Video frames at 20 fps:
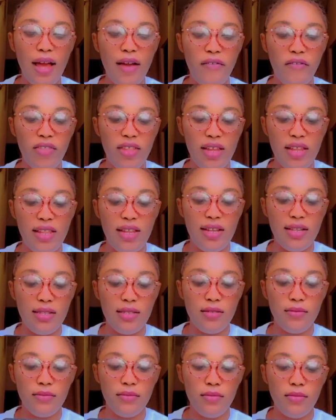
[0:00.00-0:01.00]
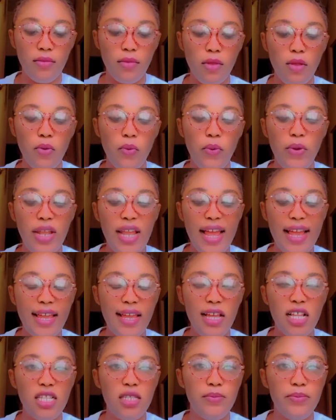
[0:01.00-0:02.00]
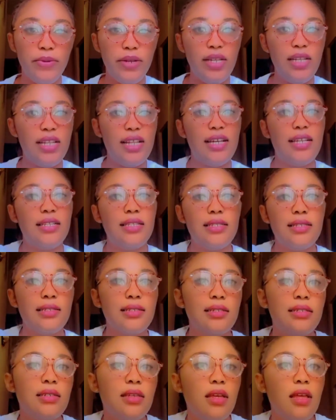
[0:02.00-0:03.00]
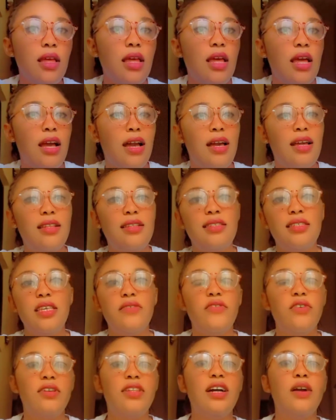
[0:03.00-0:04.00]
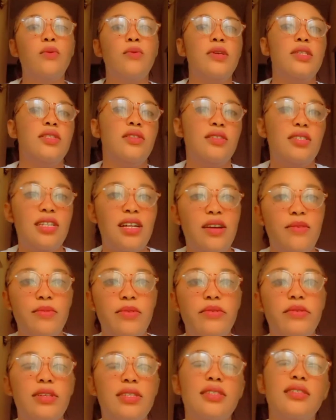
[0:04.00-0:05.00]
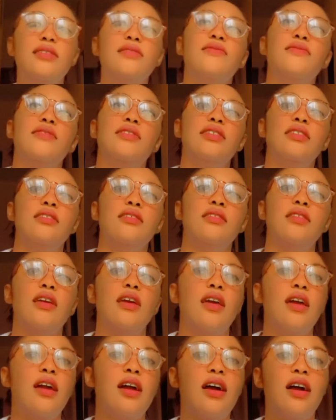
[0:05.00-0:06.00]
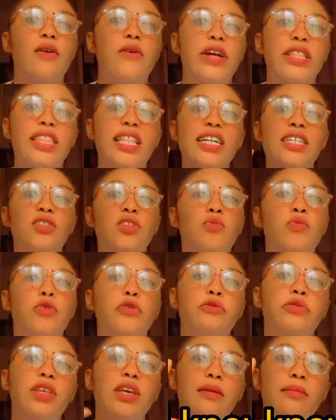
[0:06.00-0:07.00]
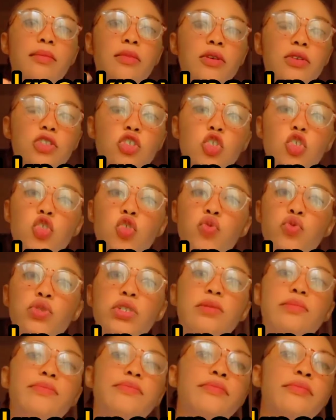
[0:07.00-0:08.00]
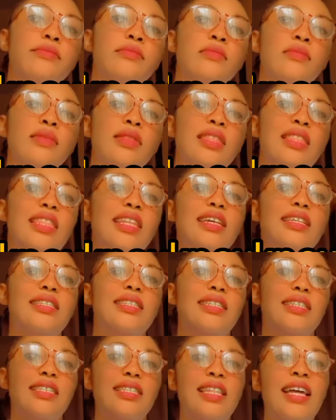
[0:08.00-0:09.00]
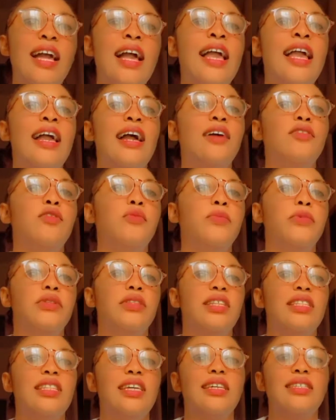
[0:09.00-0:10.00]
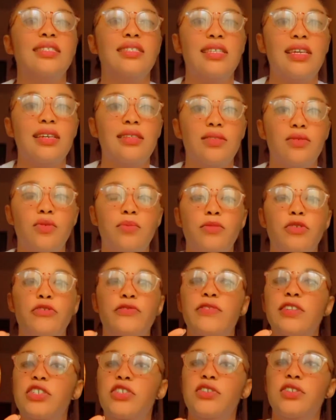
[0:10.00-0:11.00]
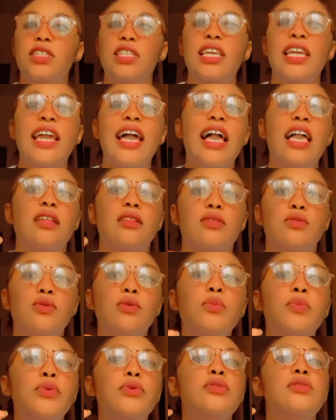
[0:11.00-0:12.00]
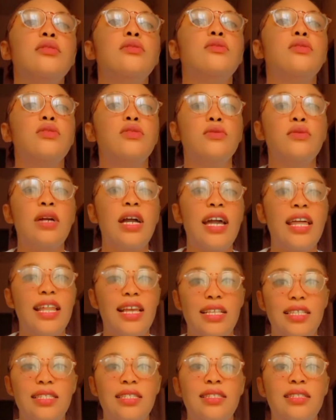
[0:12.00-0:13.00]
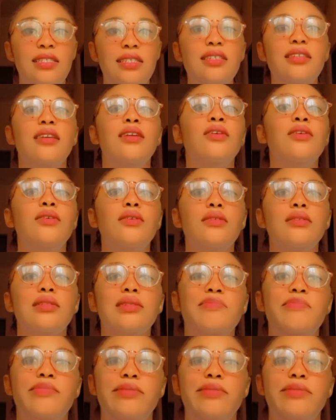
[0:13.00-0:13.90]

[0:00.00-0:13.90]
after that. Will I get pregnant? And several other questions that I've been receiving, I'll attach some of them on the screen. Ms. Linda, I had unprotected sex on my ovulation day. I took postinor2 and I still got